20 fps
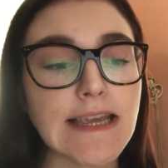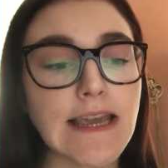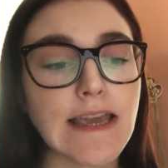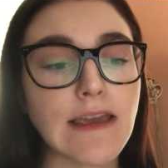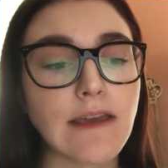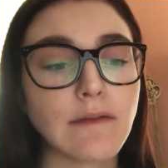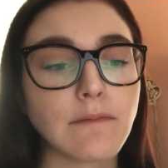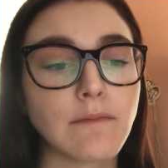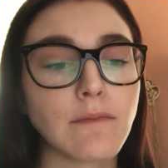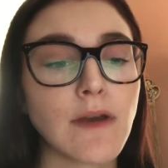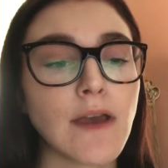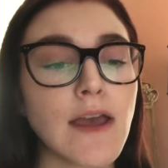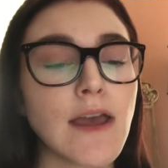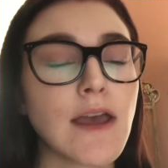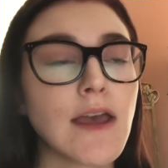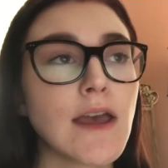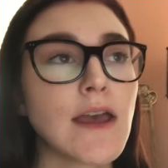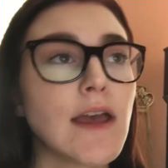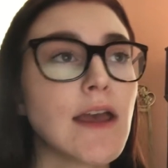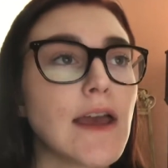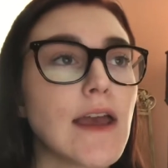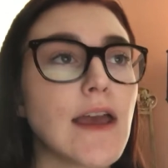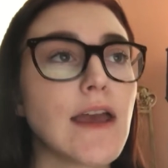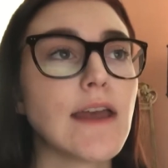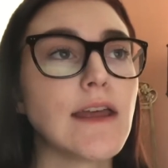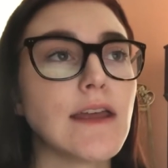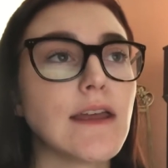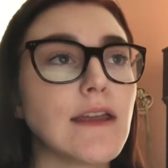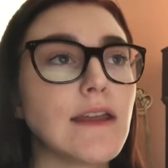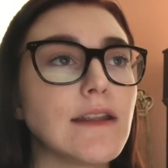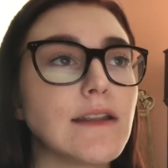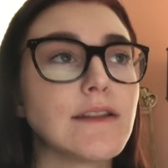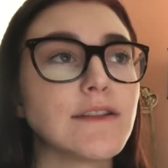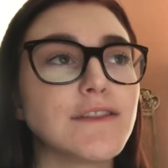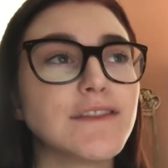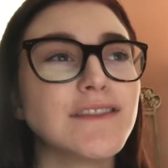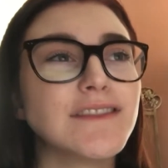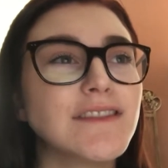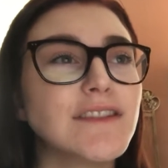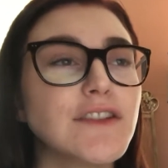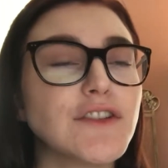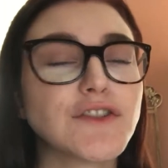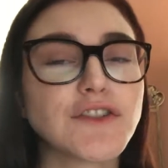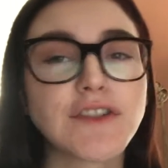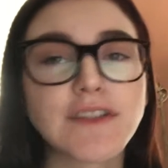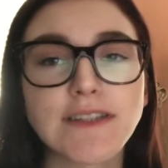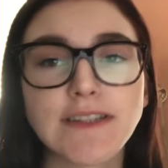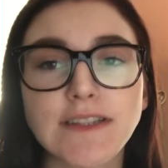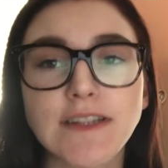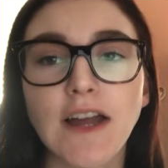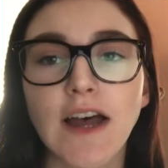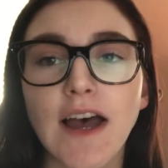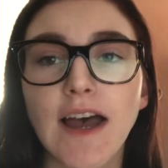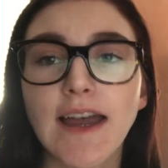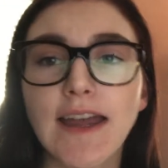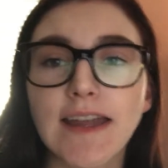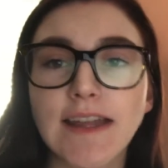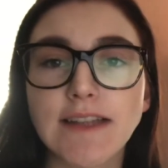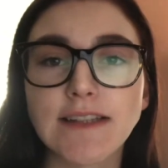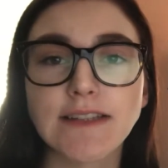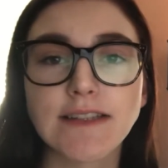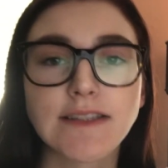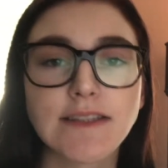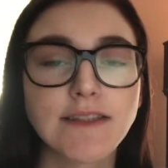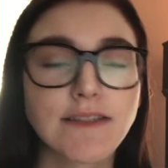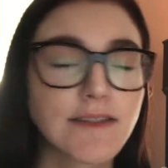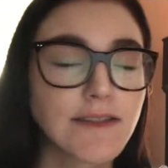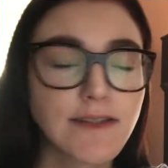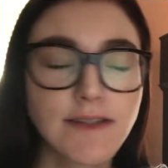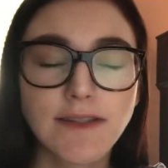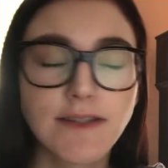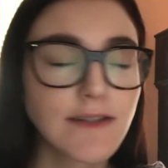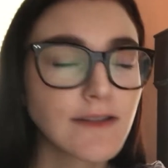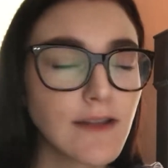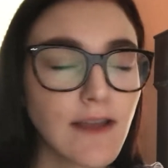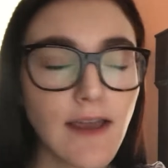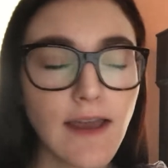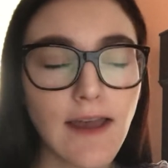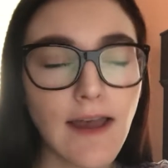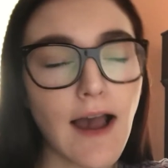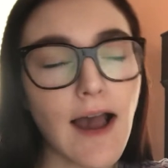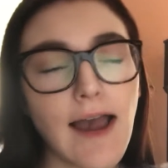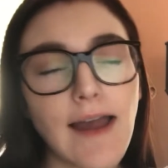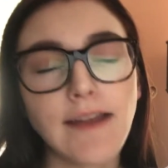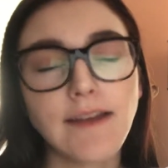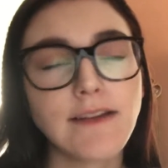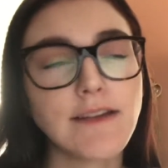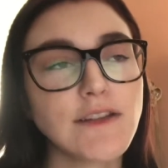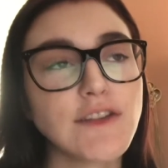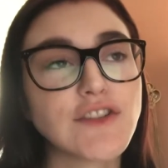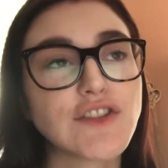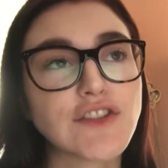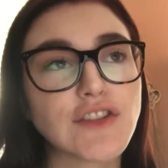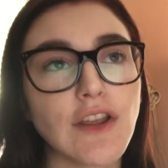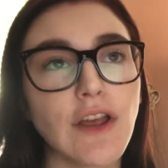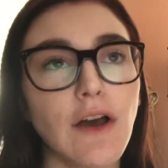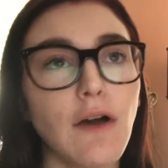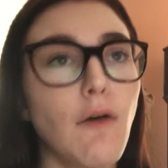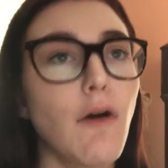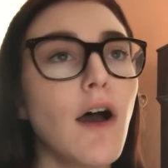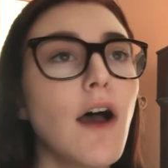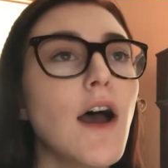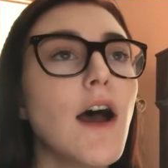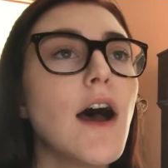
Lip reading: game, they're just not, it's slow.